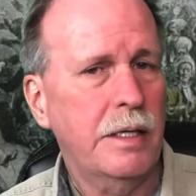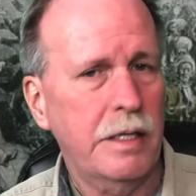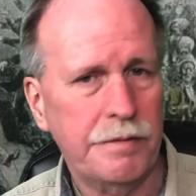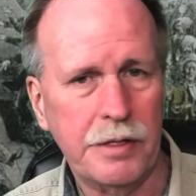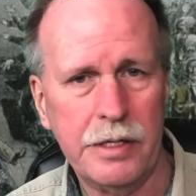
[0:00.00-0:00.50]

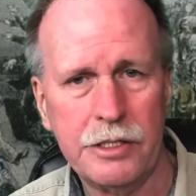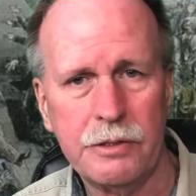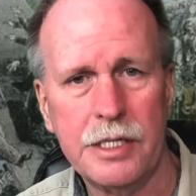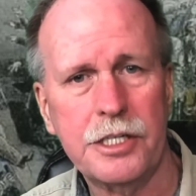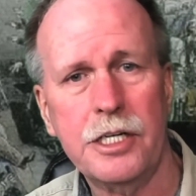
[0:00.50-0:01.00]
If you're
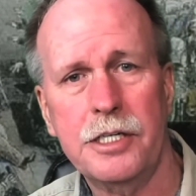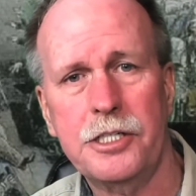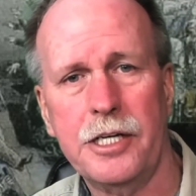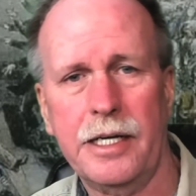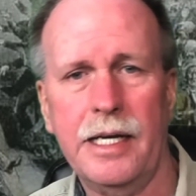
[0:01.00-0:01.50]
interested in
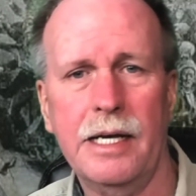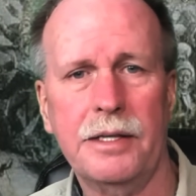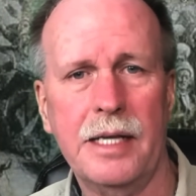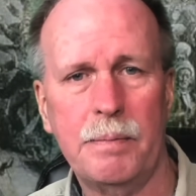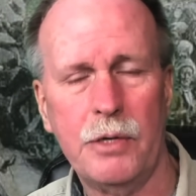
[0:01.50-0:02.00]
checking out
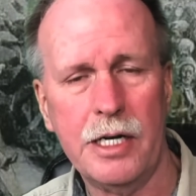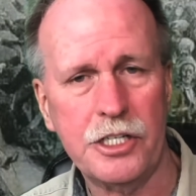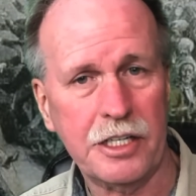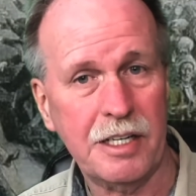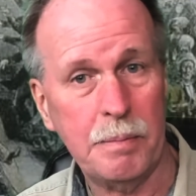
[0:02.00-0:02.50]
that
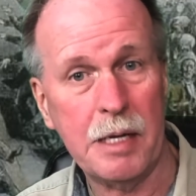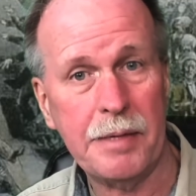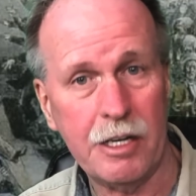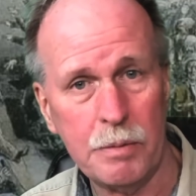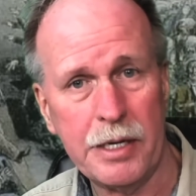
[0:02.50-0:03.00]
project and maybe
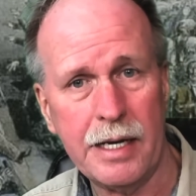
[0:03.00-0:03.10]
helping